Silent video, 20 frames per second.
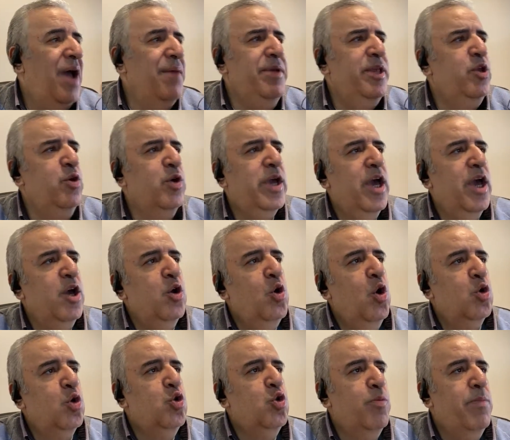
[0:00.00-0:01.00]
I mean, you can
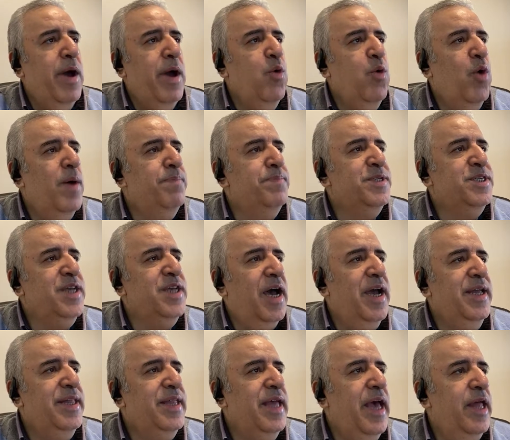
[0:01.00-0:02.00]
go to my
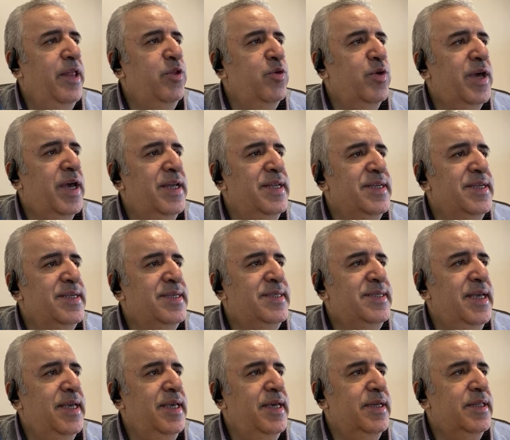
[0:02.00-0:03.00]
website and you can
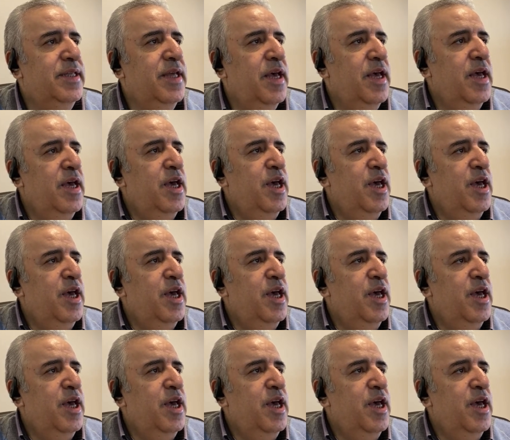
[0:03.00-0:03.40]
see it.